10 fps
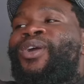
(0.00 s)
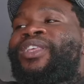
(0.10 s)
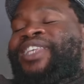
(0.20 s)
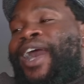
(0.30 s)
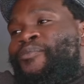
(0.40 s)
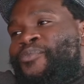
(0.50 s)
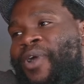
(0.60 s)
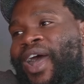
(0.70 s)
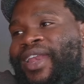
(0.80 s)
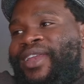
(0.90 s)

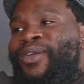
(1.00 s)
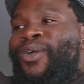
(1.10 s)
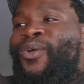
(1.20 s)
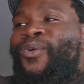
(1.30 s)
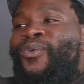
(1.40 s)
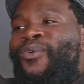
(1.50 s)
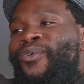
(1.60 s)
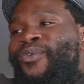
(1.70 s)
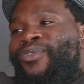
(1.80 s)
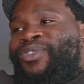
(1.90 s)
someone
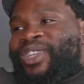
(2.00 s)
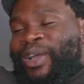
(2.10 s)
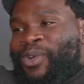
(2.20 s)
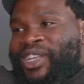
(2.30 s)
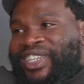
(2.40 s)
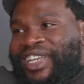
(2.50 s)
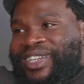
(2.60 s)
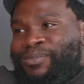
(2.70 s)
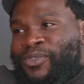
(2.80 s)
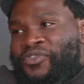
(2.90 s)
who was just
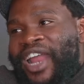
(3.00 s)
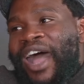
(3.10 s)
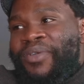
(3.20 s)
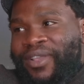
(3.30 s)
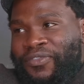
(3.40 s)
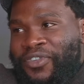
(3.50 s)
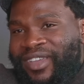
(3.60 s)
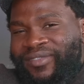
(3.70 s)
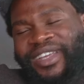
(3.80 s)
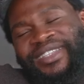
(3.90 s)
removed now has
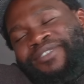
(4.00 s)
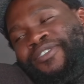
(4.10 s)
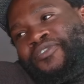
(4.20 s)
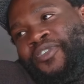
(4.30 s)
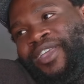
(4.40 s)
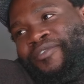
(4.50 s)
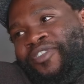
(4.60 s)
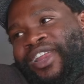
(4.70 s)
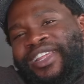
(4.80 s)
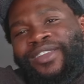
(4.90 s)
forgiven? He has never
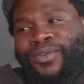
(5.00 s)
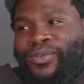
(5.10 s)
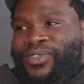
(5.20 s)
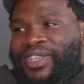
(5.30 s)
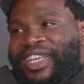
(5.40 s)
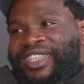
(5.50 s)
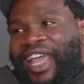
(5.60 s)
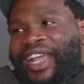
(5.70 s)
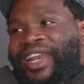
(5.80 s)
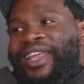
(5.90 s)
forgiven. He knows
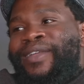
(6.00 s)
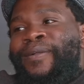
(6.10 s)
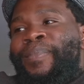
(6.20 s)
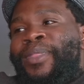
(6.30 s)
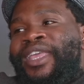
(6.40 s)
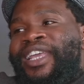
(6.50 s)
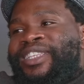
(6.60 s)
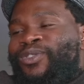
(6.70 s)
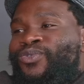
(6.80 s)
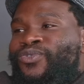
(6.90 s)
exactly.
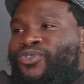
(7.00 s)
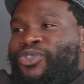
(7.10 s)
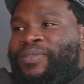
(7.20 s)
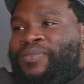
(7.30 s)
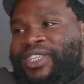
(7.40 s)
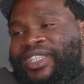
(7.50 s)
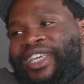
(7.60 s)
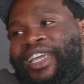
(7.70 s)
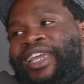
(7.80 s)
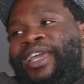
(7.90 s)
It's new to him, this
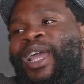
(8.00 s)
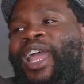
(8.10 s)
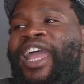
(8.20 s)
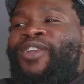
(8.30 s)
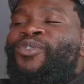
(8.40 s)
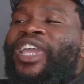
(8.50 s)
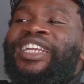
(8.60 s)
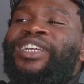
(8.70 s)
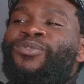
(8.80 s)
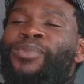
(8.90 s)
thing. And
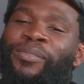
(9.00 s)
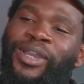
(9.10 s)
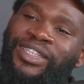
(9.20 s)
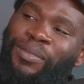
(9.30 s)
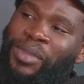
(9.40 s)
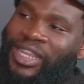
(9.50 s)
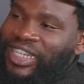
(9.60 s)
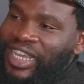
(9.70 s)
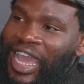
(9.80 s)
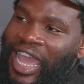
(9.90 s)
Ubah is a
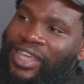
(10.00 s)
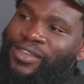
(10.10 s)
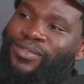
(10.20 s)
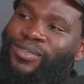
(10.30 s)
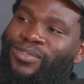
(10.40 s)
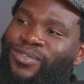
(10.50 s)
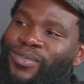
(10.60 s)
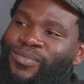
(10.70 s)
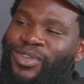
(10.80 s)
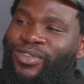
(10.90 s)
petty guy.
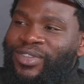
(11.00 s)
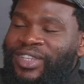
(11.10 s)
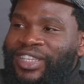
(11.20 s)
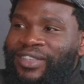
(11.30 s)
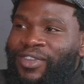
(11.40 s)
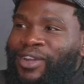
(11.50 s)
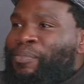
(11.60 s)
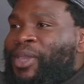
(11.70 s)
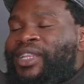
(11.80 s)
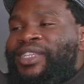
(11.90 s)
He's very
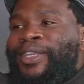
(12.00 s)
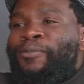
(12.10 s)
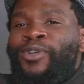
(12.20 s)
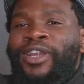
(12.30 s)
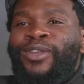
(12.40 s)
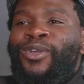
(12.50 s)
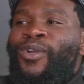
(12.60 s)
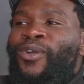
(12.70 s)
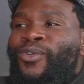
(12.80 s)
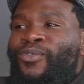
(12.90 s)
petty. Someone
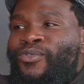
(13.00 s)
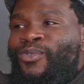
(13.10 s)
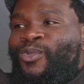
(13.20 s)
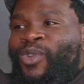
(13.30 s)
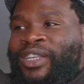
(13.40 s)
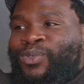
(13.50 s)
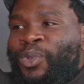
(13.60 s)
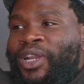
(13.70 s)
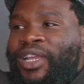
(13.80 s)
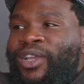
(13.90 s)
who was
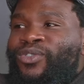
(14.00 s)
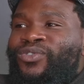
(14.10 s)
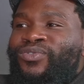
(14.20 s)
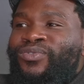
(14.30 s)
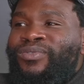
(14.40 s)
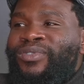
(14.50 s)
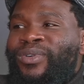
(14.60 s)
willing to